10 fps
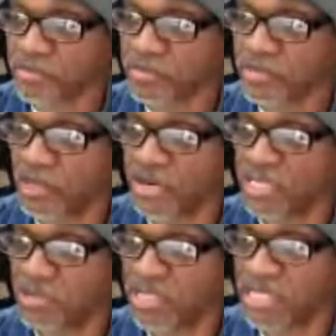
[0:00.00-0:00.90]
Okay, so
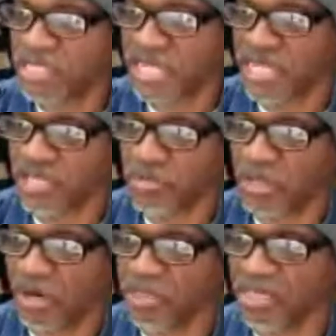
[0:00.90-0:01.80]
this is taking too
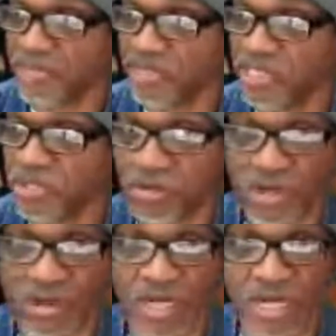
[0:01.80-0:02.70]
long, so let me just go
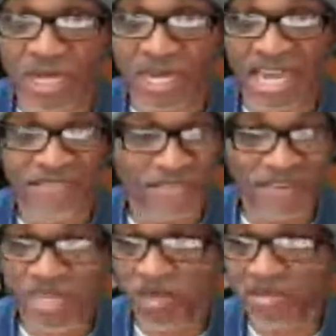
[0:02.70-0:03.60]
on. I have a
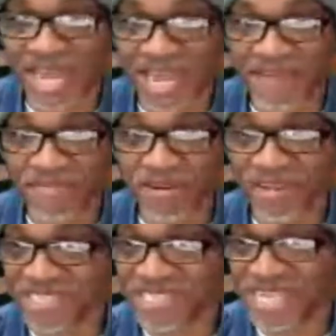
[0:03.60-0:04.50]
video that I have here. I
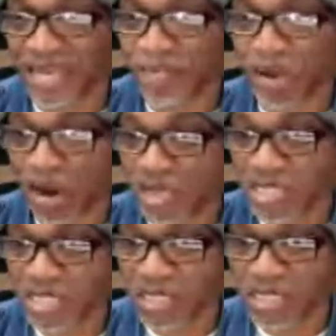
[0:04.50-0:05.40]
just can't pause
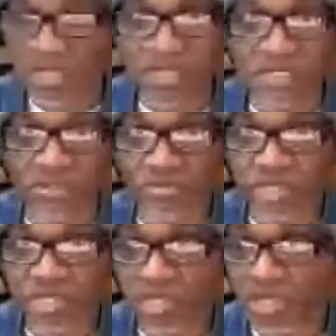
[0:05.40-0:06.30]
it, so I'm
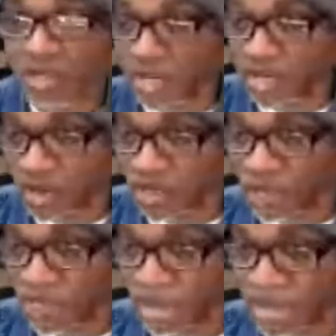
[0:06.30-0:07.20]
just going to go ahead on
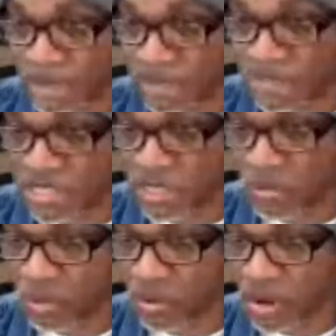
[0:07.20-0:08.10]
and let me see.
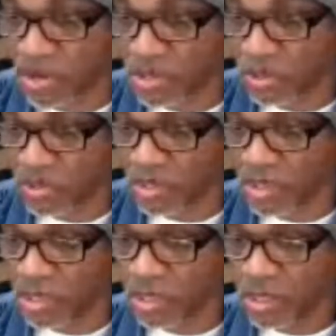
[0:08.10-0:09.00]
Where are you?
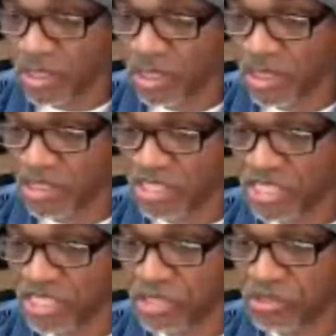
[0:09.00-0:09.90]

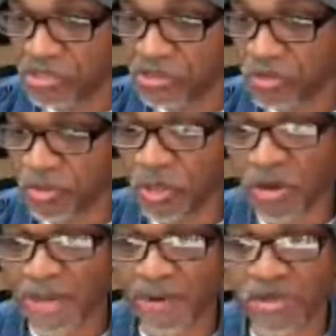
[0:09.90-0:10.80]
Just YouTube? No,
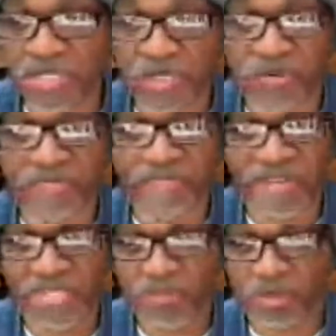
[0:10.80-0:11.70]
I'm also on
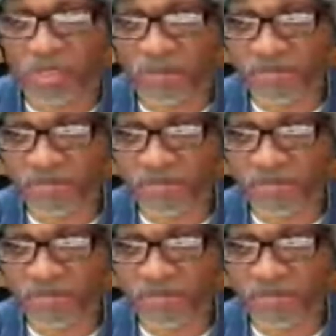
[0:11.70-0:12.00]
Facebook.